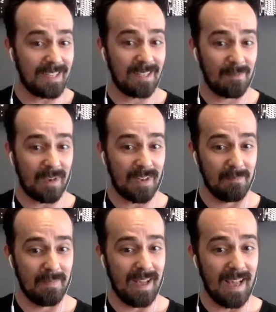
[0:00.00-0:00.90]
And it's a
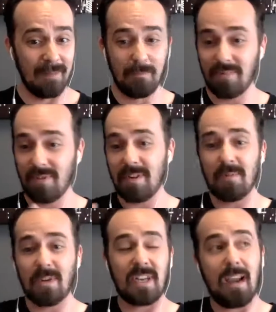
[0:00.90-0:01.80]
race to the bottom. And
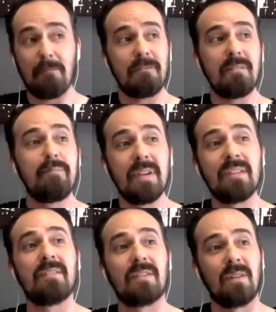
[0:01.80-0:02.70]
pretty much every
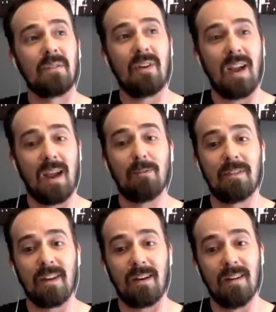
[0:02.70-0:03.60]
business owner
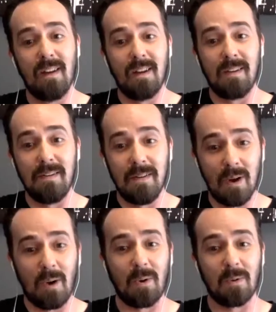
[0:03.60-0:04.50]
out there
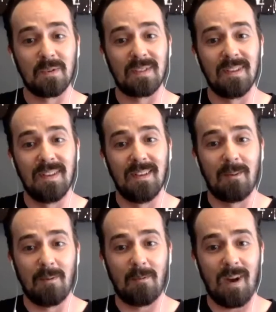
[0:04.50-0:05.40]
knows what